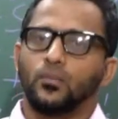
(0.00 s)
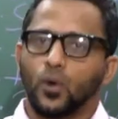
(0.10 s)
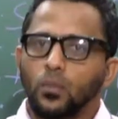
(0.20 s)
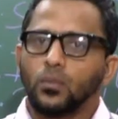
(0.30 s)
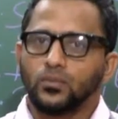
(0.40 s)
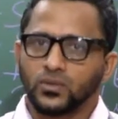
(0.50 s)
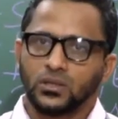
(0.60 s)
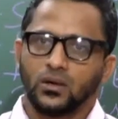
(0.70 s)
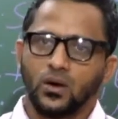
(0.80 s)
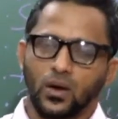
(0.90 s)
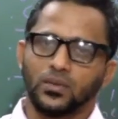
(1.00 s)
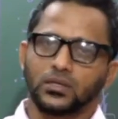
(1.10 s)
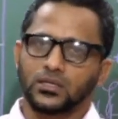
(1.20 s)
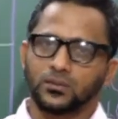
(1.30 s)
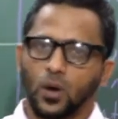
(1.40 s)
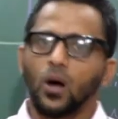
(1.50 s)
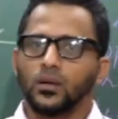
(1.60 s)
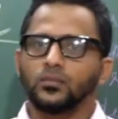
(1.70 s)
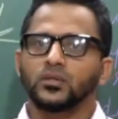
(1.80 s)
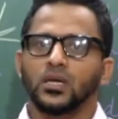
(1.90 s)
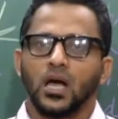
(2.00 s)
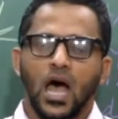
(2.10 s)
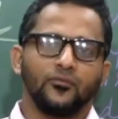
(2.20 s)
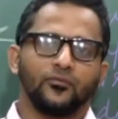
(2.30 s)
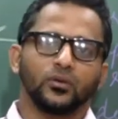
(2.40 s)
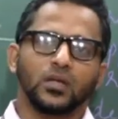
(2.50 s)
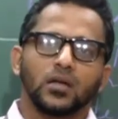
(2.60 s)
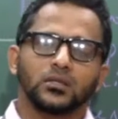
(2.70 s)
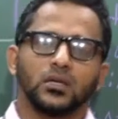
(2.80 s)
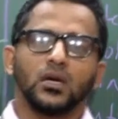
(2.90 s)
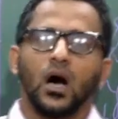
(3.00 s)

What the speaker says: problems, okay, business problems, and for that